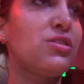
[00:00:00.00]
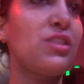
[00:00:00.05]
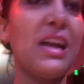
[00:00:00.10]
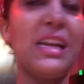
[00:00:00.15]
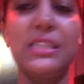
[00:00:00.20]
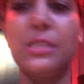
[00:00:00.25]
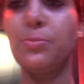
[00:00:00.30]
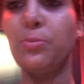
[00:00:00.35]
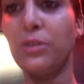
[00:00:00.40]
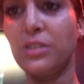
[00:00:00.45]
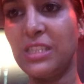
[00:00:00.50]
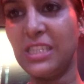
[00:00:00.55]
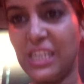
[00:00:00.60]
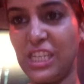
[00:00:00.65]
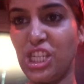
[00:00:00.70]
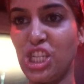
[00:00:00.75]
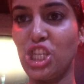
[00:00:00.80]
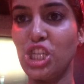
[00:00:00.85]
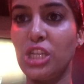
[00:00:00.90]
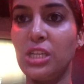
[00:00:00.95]

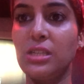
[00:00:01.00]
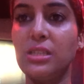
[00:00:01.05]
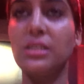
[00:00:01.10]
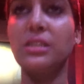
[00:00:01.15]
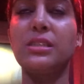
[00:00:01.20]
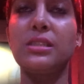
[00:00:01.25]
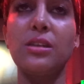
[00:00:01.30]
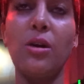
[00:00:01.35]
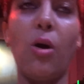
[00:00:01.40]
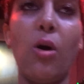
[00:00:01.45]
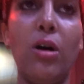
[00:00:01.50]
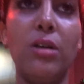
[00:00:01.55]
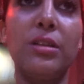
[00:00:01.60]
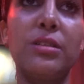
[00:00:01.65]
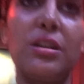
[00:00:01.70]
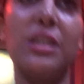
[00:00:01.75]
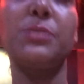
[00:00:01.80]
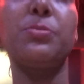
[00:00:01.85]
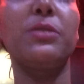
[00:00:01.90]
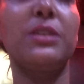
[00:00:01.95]
transportations, all the
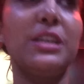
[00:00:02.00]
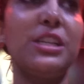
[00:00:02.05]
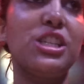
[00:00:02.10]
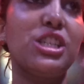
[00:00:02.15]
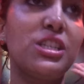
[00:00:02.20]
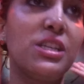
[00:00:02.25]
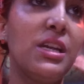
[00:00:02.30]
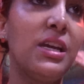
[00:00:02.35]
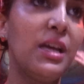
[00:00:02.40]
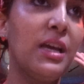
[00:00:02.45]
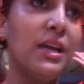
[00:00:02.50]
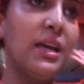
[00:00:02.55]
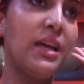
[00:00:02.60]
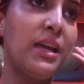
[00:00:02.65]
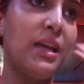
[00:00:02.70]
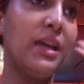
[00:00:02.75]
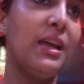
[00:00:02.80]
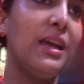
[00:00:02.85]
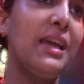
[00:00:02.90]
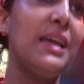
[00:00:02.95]
transportation
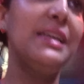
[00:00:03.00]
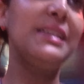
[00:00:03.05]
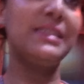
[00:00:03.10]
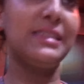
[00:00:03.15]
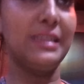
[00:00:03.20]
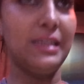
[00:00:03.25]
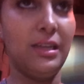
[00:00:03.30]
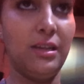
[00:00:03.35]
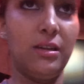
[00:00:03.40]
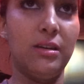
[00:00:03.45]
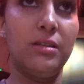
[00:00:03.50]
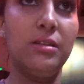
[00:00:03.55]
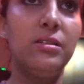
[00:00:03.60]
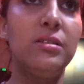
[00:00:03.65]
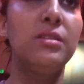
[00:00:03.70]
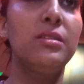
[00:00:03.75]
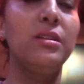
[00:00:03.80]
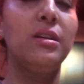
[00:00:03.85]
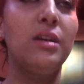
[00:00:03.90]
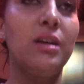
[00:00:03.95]
is here.
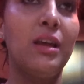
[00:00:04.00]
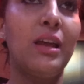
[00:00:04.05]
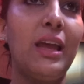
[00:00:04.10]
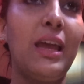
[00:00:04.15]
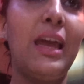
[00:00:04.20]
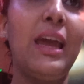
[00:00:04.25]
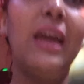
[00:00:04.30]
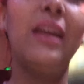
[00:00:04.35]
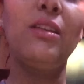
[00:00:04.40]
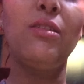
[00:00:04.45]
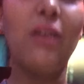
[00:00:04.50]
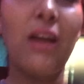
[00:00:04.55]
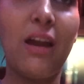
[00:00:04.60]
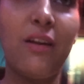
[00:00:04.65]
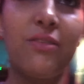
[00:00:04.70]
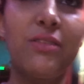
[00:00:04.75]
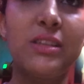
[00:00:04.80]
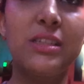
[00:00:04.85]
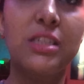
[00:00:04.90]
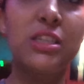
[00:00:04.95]
And you
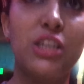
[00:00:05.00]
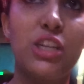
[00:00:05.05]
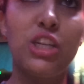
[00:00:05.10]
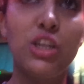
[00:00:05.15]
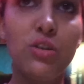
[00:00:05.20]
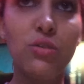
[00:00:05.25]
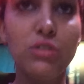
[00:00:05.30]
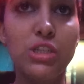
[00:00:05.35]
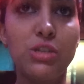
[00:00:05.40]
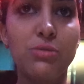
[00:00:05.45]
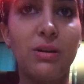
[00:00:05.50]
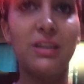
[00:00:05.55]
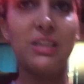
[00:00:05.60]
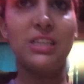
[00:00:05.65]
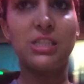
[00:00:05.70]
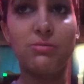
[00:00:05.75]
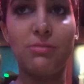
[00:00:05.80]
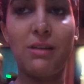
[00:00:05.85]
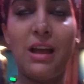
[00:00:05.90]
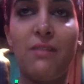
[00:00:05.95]
have this huge one
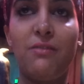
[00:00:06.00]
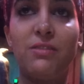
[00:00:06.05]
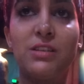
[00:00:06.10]
as well,